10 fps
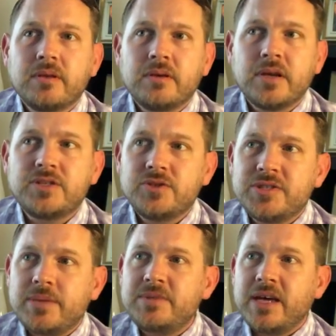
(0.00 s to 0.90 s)
And so
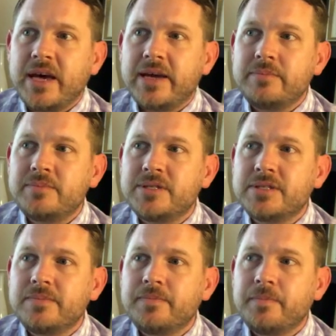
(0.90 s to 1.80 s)
sometimes
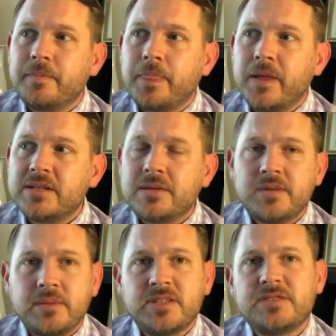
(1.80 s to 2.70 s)

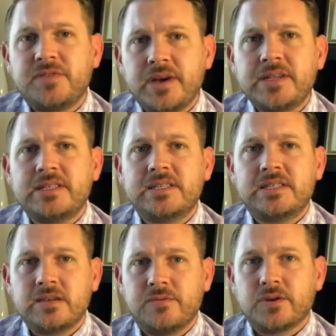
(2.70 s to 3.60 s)
it's very
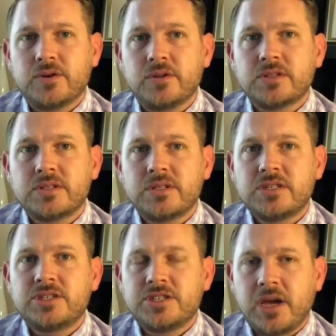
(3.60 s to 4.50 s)
difficult to
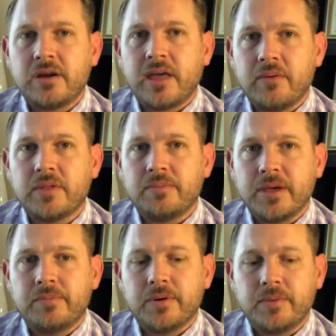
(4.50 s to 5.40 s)
share that with
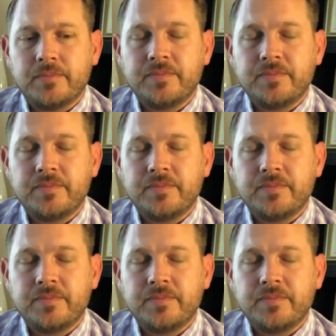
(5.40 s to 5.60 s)
people.